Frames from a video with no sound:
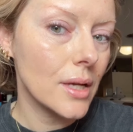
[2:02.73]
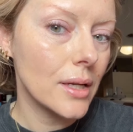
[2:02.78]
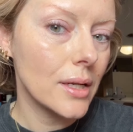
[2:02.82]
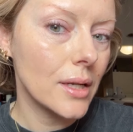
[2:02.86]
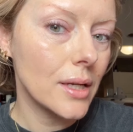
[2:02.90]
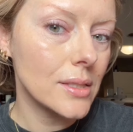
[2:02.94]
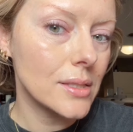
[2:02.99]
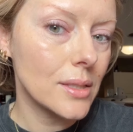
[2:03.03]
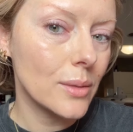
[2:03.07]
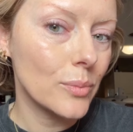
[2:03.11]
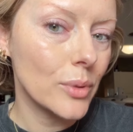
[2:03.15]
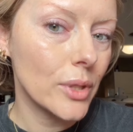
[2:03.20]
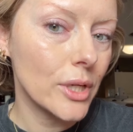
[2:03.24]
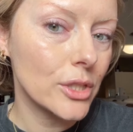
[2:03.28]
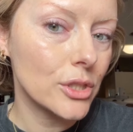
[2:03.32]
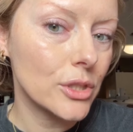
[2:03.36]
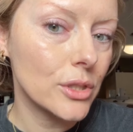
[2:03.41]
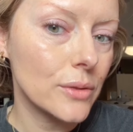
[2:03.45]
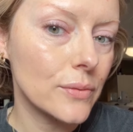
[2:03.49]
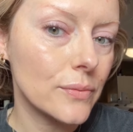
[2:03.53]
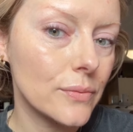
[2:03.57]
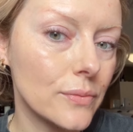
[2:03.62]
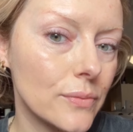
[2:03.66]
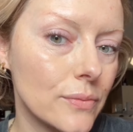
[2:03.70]
has
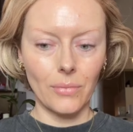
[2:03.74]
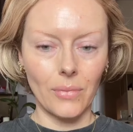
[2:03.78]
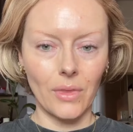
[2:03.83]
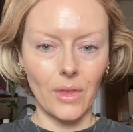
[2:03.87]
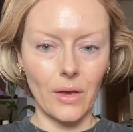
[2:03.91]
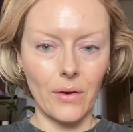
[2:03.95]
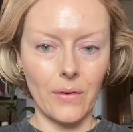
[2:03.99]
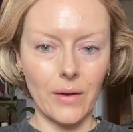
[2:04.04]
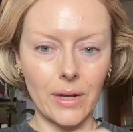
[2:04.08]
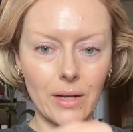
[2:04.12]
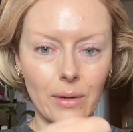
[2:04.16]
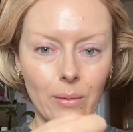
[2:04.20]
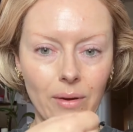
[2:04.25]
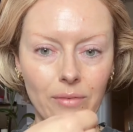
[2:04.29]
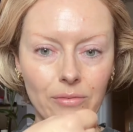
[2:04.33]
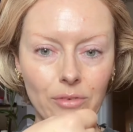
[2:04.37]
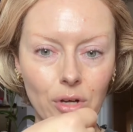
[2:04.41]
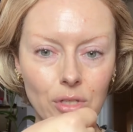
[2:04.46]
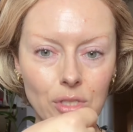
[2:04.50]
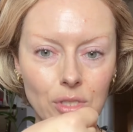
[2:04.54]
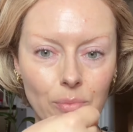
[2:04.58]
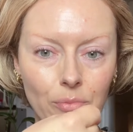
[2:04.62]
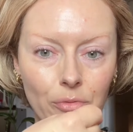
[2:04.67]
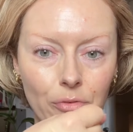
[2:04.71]
complexion. All right, now I've
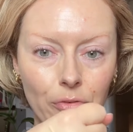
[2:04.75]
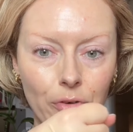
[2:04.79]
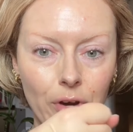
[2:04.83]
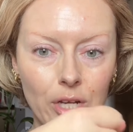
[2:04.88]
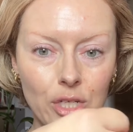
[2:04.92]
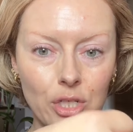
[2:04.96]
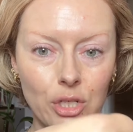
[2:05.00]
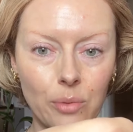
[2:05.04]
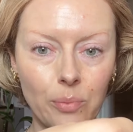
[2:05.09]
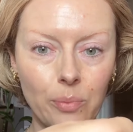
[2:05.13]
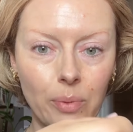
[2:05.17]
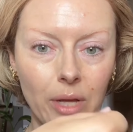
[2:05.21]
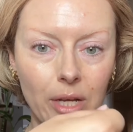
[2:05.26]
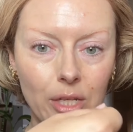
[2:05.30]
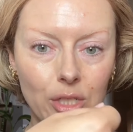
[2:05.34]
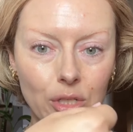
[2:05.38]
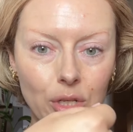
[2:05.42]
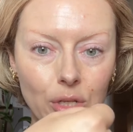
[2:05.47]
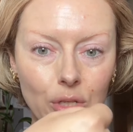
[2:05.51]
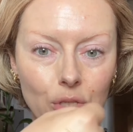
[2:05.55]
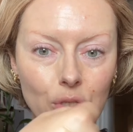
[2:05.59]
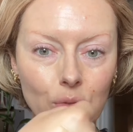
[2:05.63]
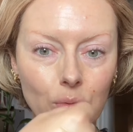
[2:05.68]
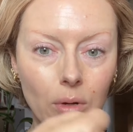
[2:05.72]
got some fresh
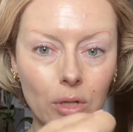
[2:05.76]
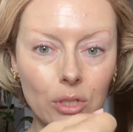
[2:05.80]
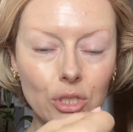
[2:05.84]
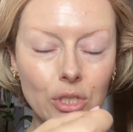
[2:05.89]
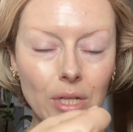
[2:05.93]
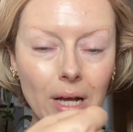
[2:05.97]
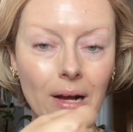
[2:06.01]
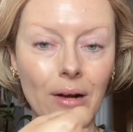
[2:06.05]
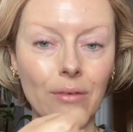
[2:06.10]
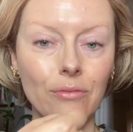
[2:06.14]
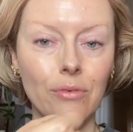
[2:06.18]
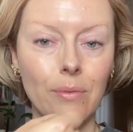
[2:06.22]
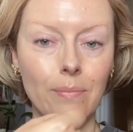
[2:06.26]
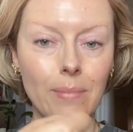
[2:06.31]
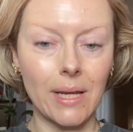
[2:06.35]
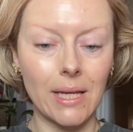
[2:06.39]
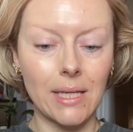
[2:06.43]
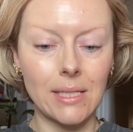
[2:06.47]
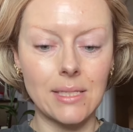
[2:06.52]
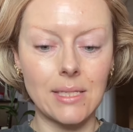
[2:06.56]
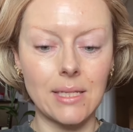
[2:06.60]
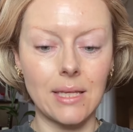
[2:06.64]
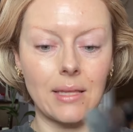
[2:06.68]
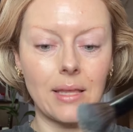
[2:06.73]
complexion swatched out from my
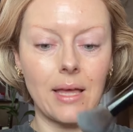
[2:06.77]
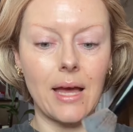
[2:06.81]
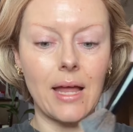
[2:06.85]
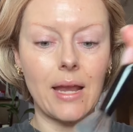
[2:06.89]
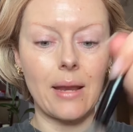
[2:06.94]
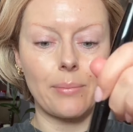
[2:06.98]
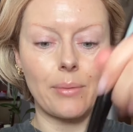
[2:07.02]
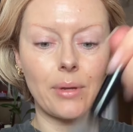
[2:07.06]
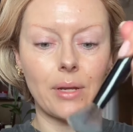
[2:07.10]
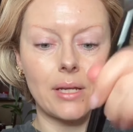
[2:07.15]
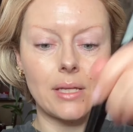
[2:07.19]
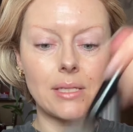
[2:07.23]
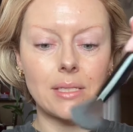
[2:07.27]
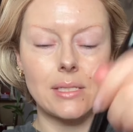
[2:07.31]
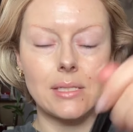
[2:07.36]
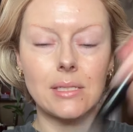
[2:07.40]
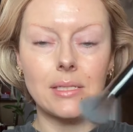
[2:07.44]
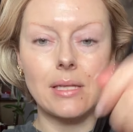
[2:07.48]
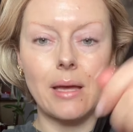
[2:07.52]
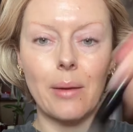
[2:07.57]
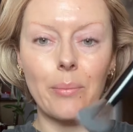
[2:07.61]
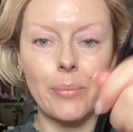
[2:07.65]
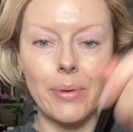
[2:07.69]
concealer, and I'm going to stamp